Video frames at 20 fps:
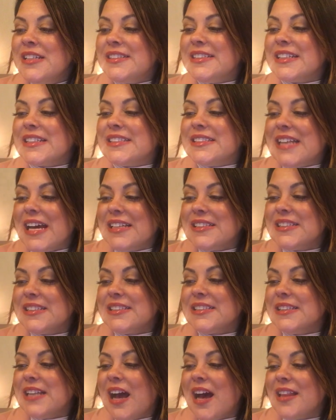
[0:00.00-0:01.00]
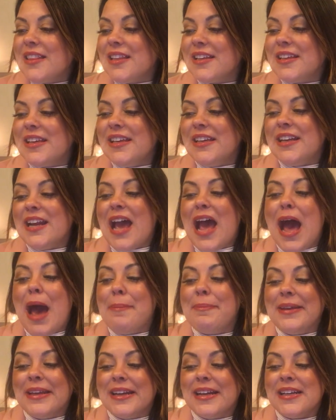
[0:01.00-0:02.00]
Success is not the key to
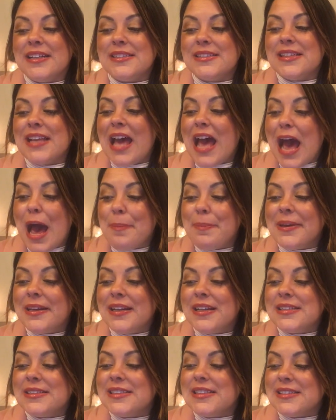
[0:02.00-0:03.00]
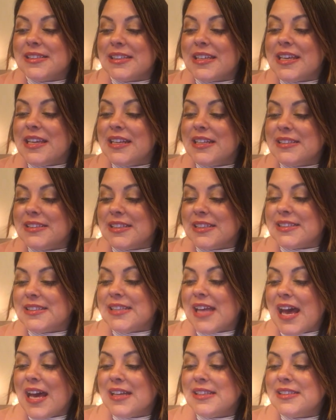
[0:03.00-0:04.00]
happiness. Happiness is the key to
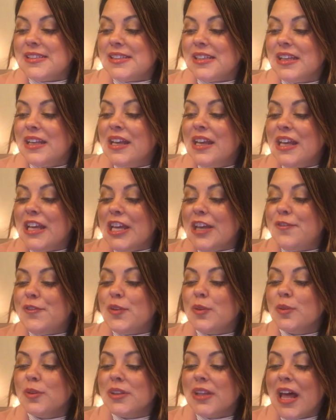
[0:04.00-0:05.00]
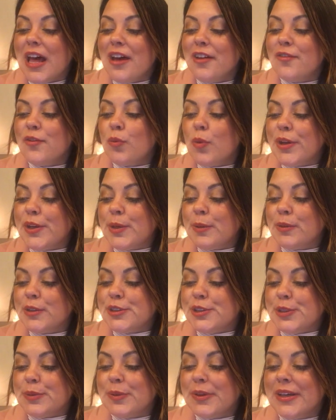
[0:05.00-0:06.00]
success. If you love what you are
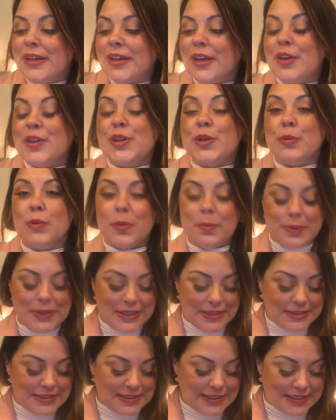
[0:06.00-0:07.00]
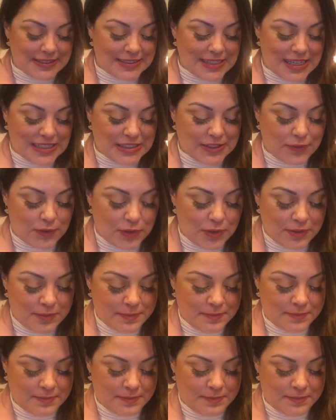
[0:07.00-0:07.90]
doing, you will be successful.